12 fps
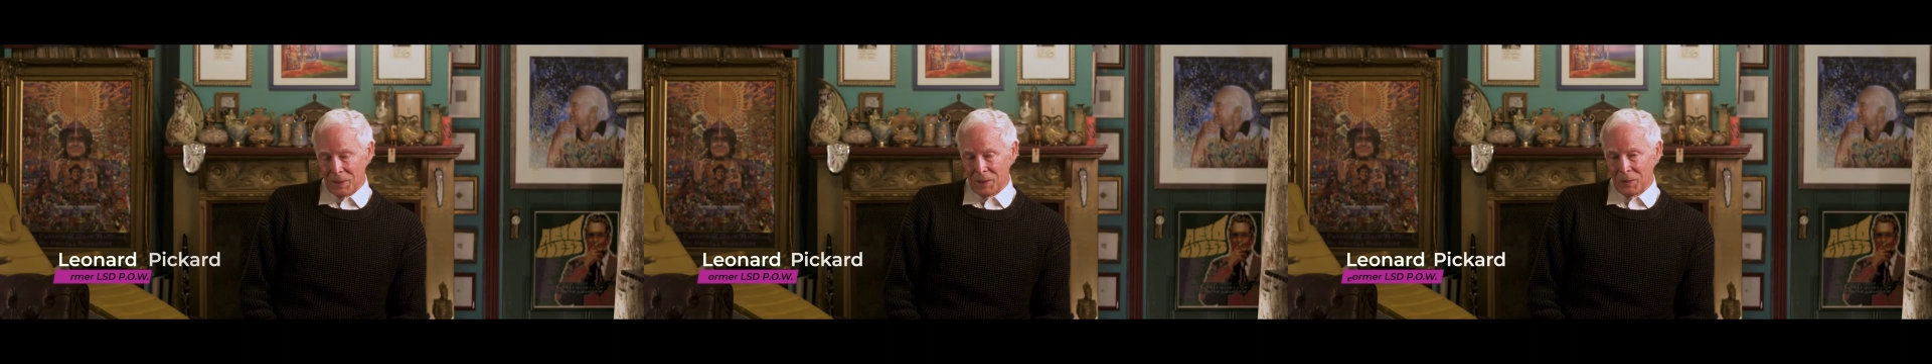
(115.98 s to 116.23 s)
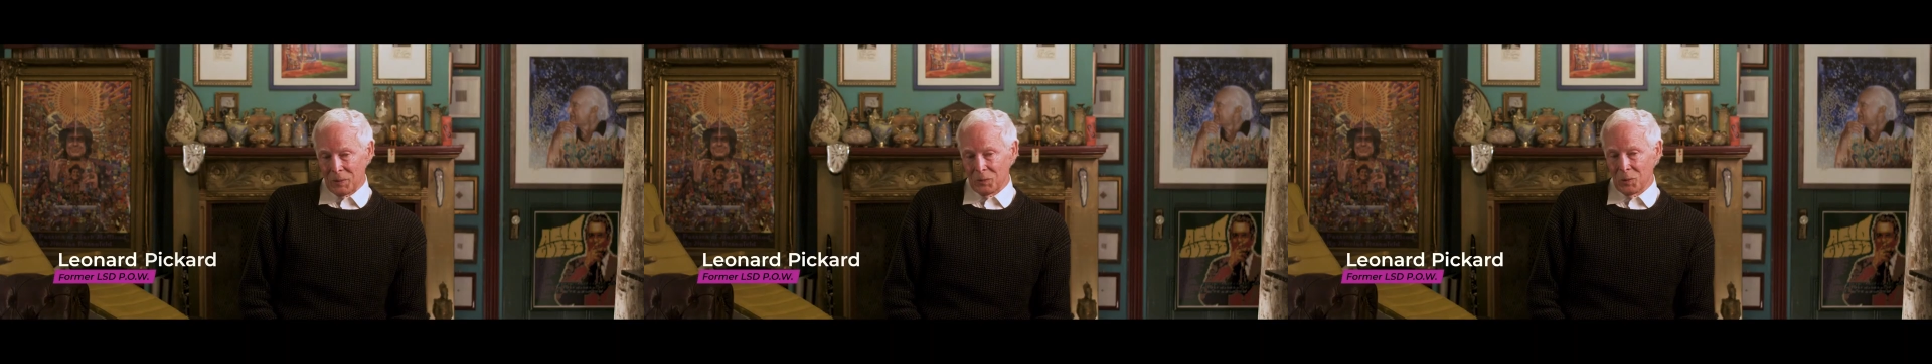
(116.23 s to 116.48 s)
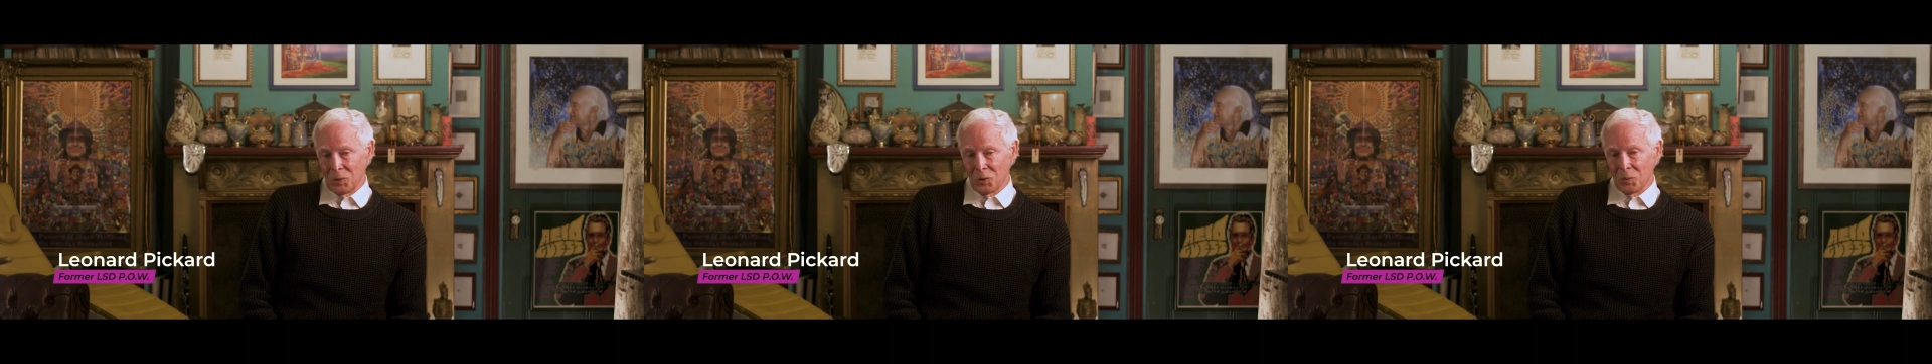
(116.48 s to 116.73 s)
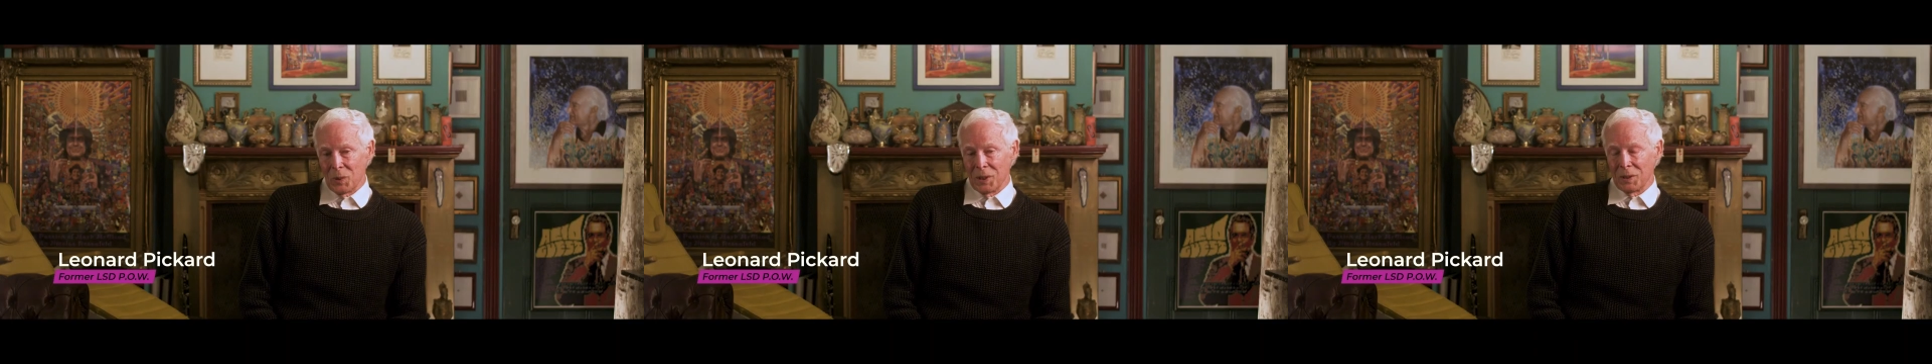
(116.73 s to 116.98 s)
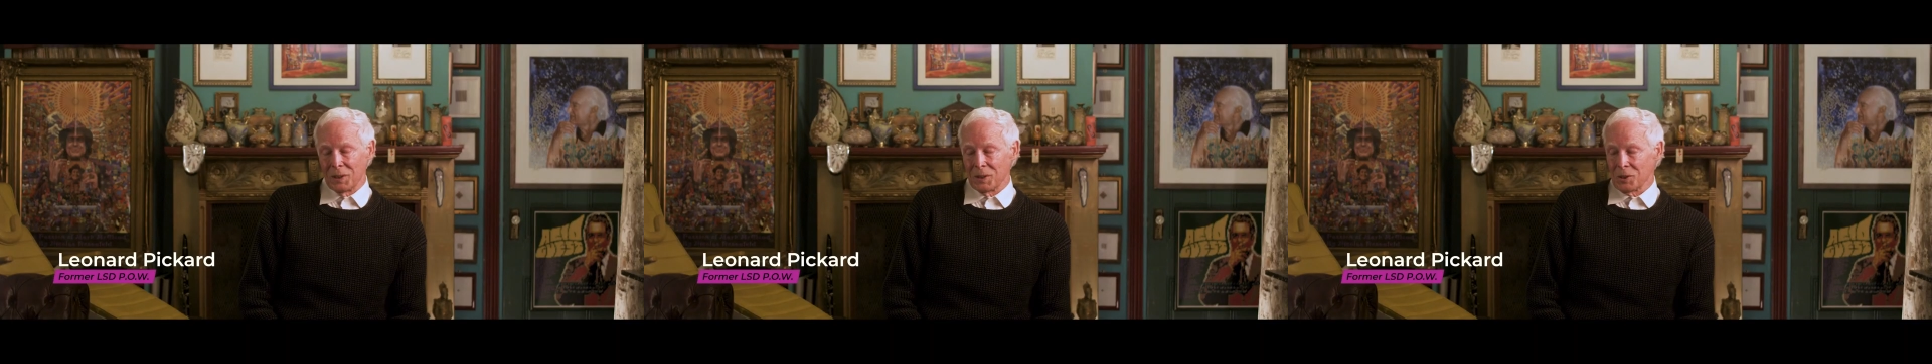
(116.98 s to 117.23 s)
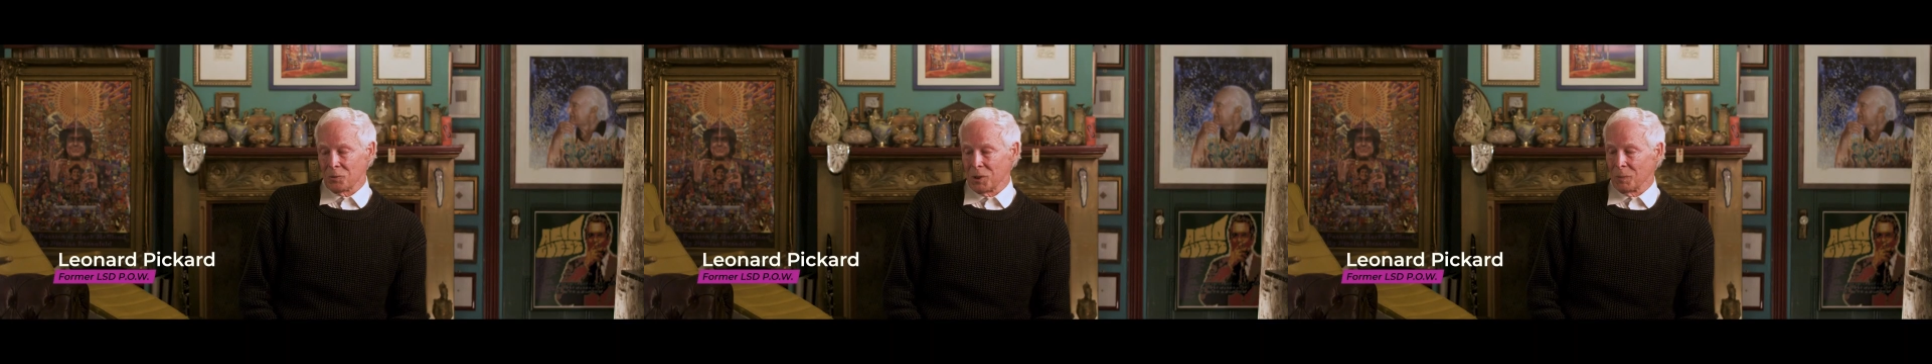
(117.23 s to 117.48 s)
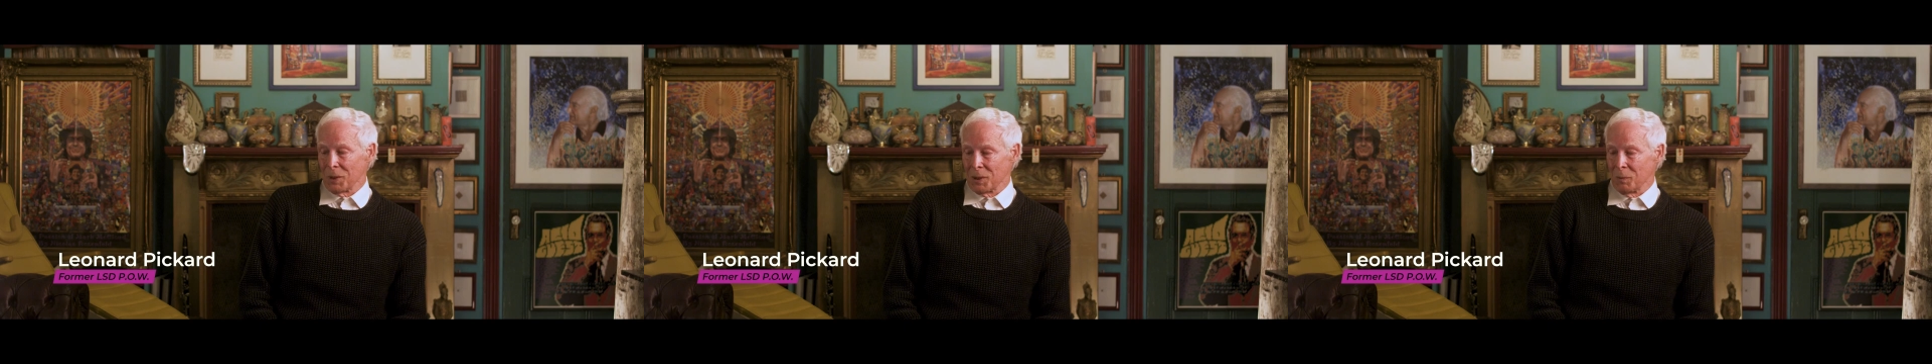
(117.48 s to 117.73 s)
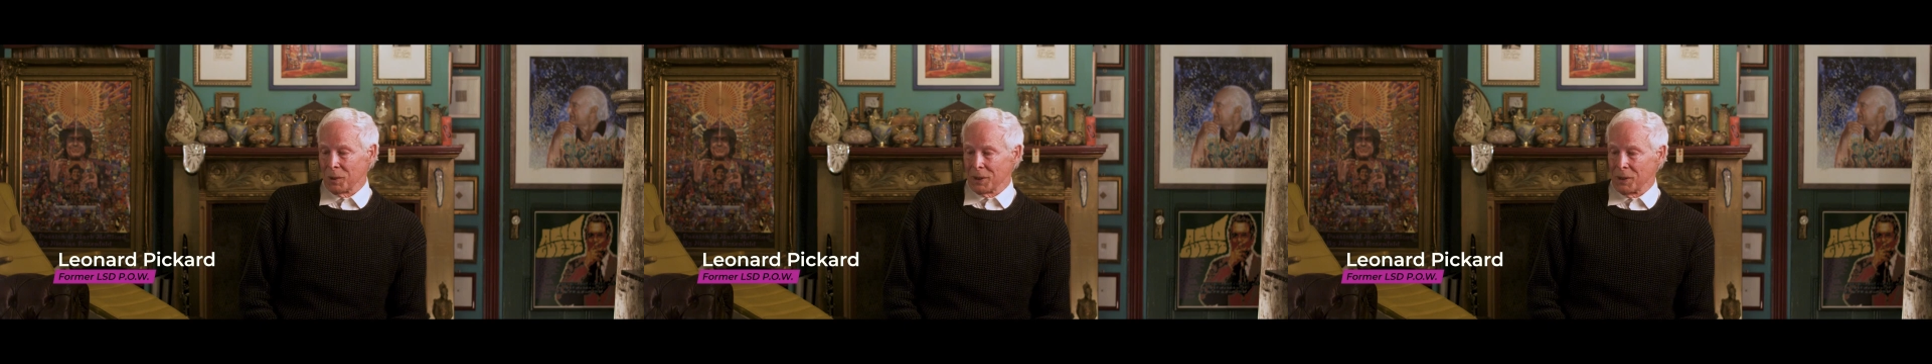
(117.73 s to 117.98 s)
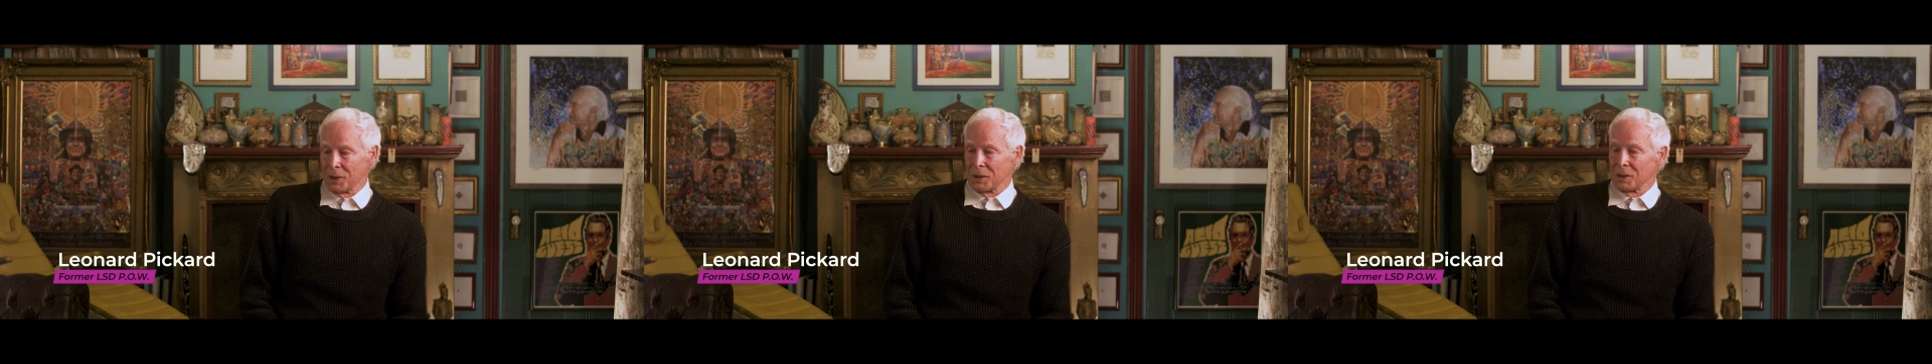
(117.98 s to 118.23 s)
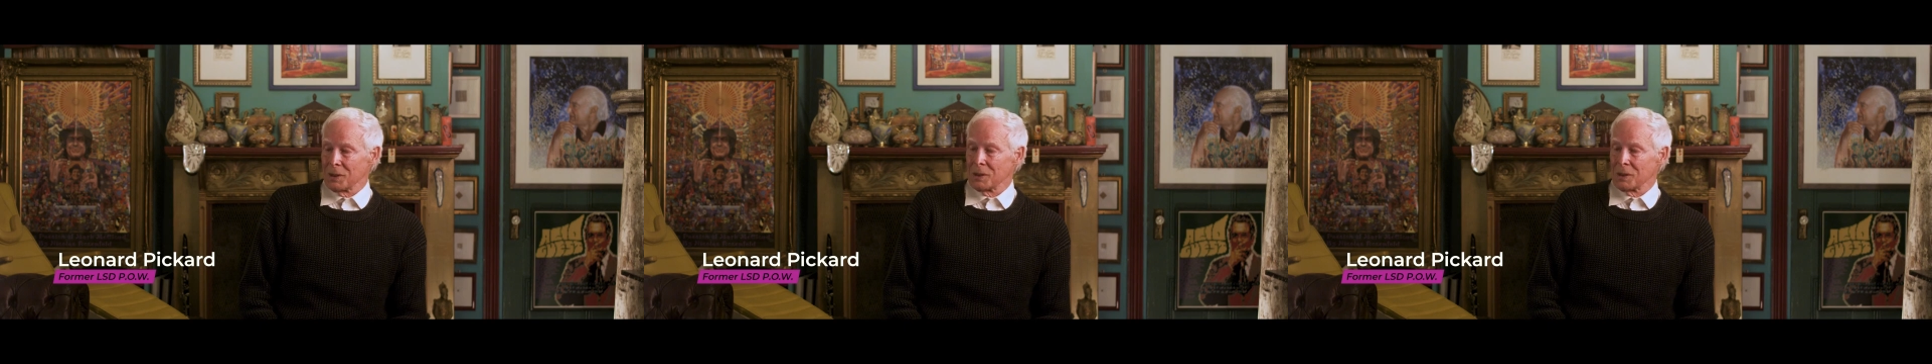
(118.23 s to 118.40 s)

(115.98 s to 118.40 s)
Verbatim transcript: uh, the future being extremely bleak.